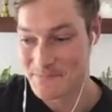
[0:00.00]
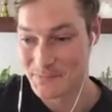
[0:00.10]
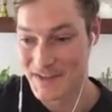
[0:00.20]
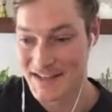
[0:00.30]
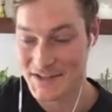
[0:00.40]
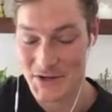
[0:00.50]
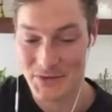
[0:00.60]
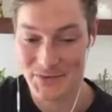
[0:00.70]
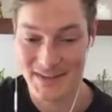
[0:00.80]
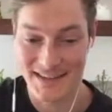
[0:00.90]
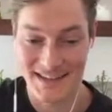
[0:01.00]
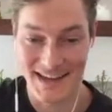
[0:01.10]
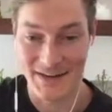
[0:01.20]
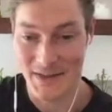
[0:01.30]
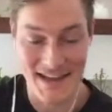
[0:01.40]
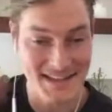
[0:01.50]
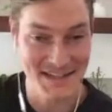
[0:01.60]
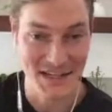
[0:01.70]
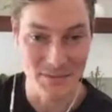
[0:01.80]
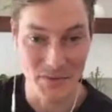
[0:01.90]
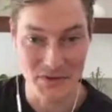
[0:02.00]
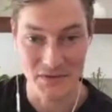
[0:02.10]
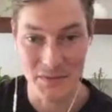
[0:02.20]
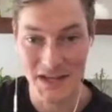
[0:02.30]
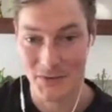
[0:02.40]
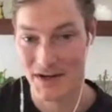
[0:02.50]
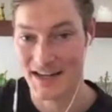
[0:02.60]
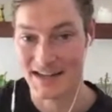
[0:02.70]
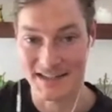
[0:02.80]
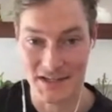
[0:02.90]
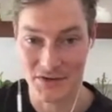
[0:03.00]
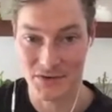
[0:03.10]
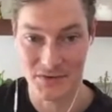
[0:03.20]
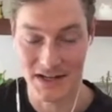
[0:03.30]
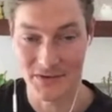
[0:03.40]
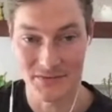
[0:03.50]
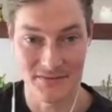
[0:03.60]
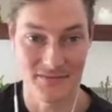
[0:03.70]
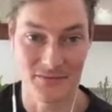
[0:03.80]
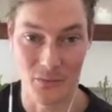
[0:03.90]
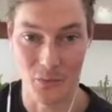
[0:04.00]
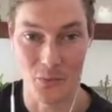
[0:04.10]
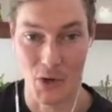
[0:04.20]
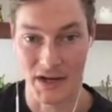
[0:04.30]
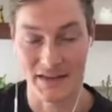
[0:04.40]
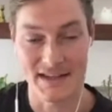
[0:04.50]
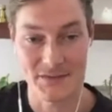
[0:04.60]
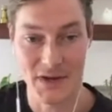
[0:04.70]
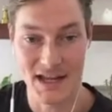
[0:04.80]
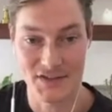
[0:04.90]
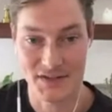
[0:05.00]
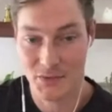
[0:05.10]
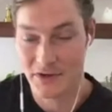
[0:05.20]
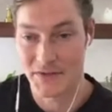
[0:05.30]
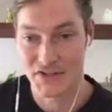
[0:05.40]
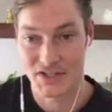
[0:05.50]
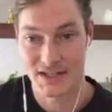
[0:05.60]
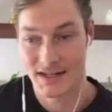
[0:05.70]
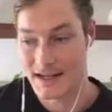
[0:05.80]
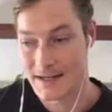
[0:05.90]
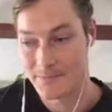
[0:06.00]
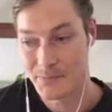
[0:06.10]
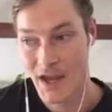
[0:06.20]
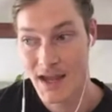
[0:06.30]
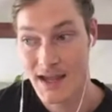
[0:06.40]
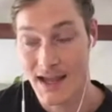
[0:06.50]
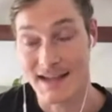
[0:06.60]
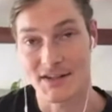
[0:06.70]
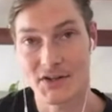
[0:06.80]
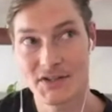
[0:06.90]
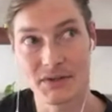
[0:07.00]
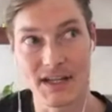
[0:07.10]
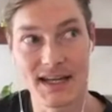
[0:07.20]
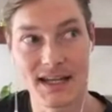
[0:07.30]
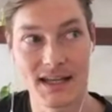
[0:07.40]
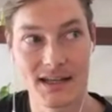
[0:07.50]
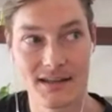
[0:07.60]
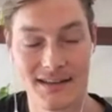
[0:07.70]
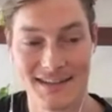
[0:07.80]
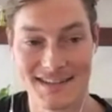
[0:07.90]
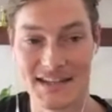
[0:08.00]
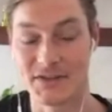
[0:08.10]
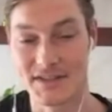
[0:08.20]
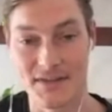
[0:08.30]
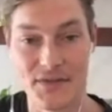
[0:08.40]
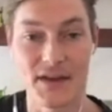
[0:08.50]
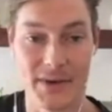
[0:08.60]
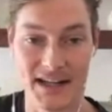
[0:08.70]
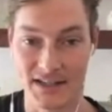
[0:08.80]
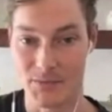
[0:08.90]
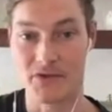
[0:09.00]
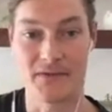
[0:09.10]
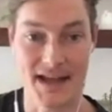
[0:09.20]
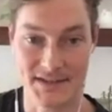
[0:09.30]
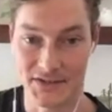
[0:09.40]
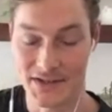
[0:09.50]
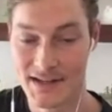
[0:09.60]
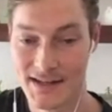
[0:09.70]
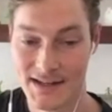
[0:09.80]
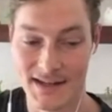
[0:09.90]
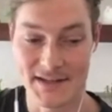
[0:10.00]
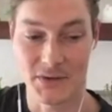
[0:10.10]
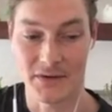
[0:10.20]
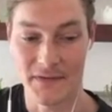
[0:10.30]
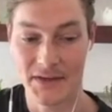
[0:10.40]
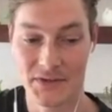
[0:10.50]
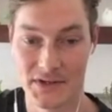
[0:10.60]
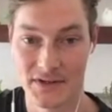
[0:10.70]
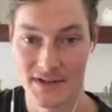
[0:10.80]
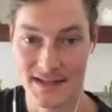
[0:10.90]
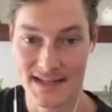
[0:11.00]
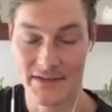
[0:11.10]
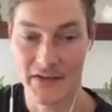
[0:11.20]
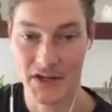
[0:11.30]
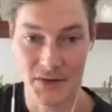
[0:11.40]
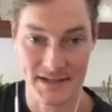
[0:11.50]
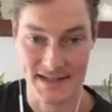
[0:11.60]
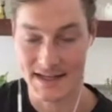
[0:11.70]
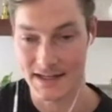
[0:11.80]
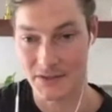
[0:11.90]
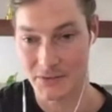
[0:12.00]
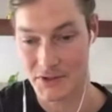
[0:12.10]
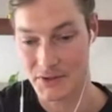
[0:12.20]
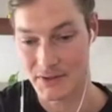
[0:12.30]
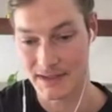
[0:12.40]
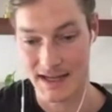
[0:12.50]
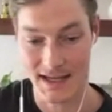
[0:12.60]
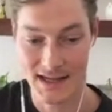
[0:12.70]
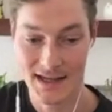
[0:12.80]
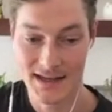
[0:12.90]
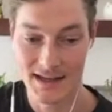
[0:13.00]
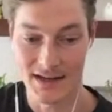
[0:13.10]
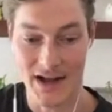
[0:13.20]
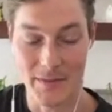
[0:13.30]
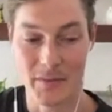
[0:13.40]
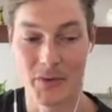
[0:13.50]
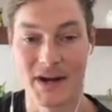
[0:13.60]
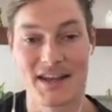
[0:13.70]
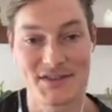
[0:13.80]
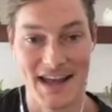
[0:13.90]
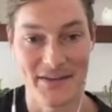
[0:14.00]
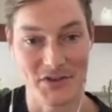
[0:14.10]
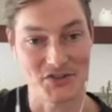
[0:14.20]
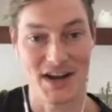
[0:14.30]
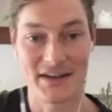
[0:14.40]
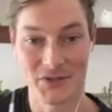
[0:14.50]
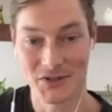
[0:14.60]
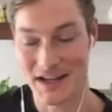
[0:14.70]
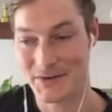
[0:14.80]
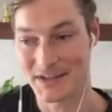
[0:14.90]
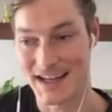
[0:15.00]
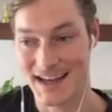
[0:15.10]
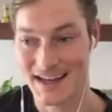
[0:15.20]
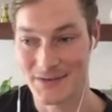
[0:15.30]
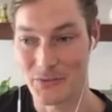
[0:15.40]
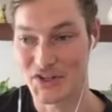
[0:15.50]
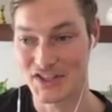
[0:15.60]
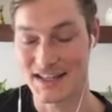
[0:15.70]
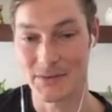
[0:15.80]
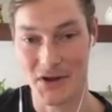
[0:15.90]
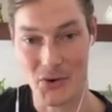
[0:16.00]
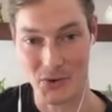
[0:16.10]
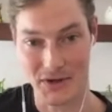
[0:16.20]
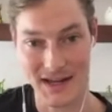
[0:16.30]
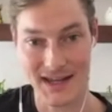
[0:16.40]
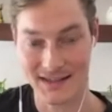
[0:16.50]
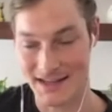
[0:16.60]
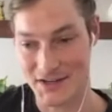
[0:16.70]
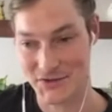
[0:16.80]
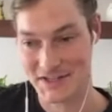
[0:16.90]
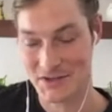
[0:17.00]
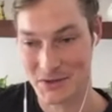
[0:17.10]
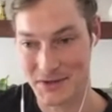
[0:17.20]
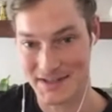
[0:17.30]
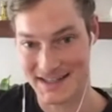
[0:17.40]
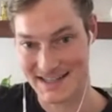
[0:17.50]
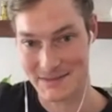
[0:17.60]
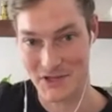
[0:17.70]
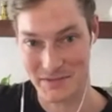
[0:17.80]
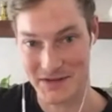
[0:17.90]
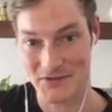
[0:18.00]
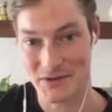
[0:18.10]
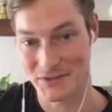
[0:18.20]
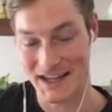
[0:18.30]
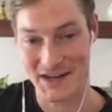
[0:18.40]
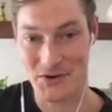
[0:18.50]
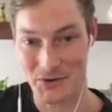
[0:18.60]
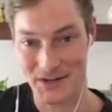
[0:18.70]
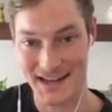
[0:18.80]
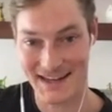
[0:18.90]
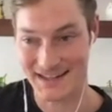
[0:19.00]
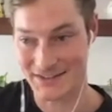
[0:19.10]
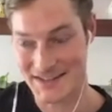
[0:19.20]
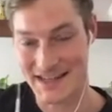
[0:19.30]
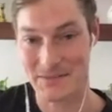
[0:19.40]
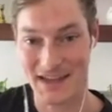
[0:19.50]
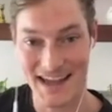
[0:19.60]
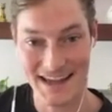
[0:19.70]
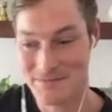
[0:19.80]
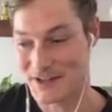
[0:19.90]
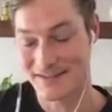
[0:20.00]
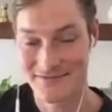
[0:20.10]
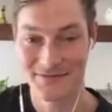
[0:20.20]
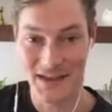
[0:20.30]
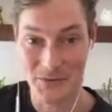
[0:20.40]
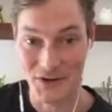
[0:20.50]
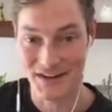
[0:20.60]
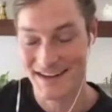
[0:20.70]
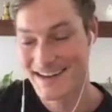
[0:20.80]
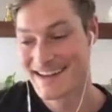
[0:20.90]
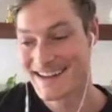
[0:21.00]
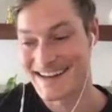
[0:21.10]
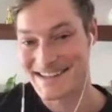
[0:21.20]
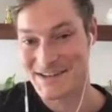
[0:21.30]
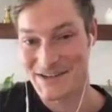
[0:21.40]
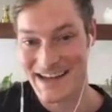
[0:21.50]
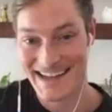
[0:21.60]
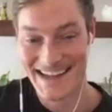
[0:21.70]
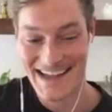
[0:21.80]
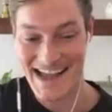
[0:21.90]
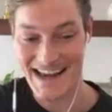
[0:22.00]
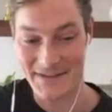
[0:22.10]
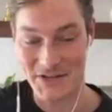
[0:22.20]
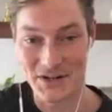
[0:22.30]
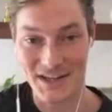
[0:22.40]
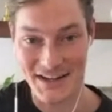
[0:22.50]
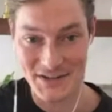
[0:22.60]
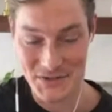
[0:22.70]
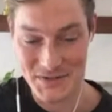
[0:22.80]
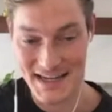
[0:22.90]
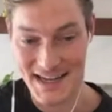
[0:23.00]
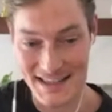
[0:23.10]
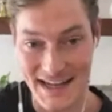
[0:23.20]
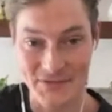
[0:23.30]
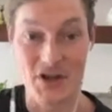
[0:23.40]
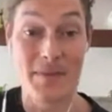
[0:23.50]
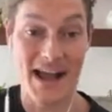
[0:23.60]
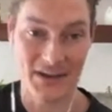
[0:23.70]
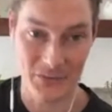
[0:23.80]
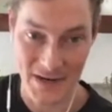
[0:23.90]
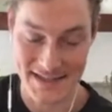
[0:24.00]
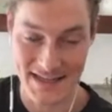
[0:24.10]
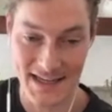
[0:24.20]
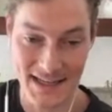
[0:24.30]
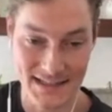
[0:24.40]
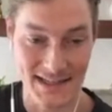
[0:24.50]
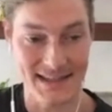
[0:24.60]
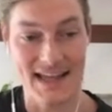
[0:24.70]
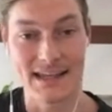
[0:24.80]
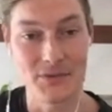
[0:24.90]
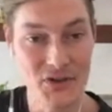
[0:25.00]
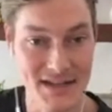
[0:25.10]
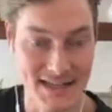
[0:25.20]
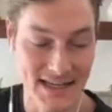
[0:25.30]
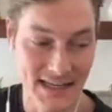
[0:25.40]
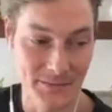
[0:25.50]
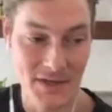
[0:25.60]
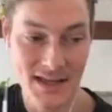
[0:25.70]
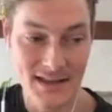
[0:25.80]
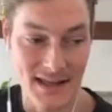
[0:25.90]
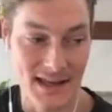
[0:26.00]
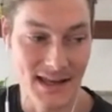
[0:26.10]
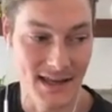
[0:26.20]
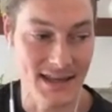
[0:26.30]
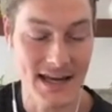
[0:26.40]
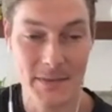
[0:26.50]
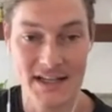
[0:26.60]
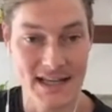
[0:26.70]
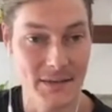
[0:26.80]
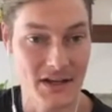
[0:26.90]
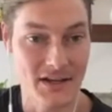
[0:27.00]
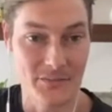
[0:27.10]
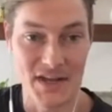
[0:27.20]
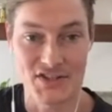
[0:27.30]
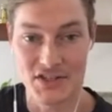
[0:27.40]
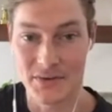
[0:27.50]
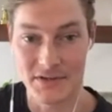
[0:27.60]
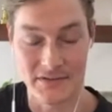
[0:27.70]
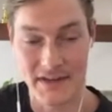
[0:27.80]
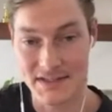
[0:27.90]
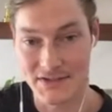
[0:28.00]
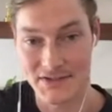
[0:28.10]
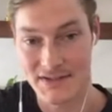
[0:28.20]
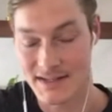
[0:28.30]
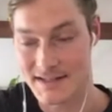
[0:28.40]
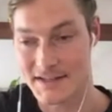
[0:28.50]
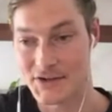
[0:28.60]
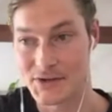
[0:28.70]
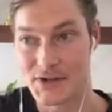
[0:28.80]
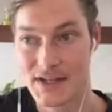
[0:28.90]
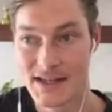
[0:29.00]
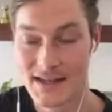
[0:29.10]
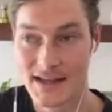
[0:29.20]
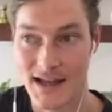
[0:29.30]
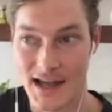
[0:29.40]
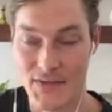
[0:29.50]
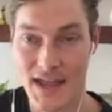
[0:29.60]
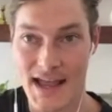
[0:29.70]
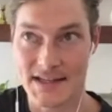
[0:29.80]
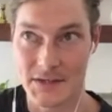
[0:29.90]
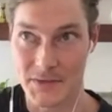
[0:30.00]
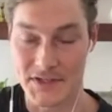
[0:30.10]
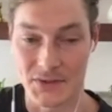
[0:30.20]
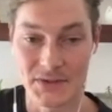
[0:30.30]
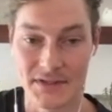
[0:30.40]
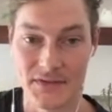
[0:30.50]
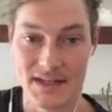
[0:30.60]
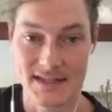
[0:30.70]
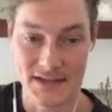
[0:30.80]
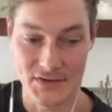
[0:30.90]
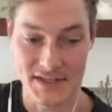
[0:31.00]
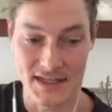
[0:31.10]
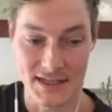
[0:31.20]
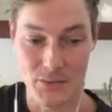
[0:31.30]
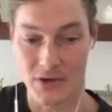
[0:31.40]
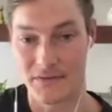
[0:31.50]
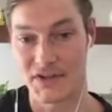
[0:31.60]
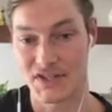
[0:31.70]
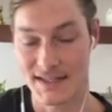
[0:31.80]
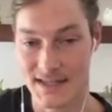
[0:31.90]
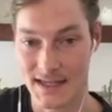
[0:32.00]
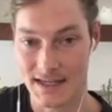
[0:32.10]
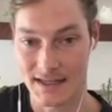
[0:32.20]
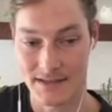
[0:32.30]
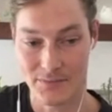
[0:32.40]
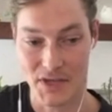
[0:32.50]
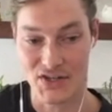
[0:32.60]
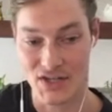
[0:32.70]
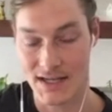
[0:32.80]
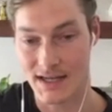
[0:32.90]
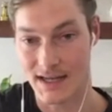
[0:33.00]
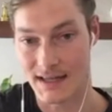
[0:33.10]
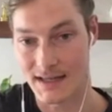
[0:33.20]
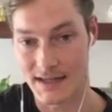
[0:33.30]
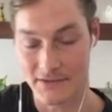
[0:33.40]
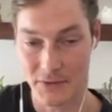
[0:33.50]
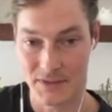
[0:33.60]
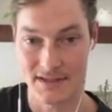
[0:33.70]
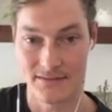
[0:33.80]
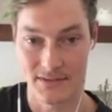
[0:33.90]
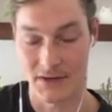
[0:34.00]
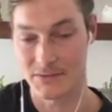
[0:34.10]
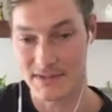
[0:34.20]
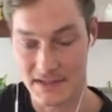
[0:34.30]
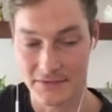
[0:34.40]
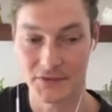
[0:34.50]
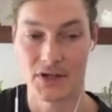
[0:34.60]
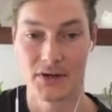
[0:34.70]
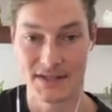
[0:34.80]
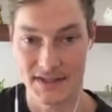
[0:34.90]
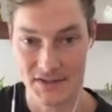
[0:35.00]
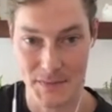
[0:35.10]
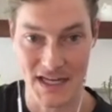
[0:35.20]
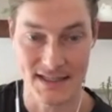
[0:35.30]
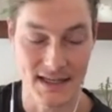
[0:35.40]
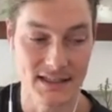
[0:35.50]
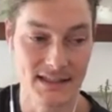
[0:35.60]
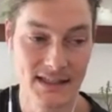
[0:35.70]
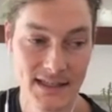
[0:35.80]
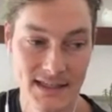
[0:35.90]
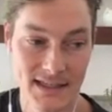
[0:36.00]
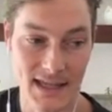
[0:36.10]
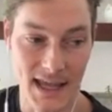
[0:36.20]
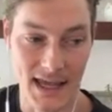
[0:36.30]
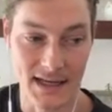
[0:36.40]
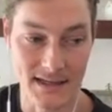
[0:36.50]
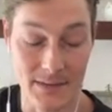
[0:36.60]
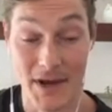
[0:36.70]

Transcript: So anyway, that doesn't compute for me. We're going to continue, working this way. It's just more efficient. It's also leading deals to theoretically move faster. And so a founder, instead of having to go to Sand Hill Road and I remember when I used to have to travel, I would wish that they would coordinate, like Andreessen Horowitz and like some other big firm would coordinate on the same day, but they wouldn't. And so I'd have to go on Tuesday and then have to go back on Wednesday. And that commuting time, in that amount of time, I could have pitched 2 other investors. And so I think as a result of this, you're seeing more efficiency in pitching, and then therefore, deal flow and deals being done, and combine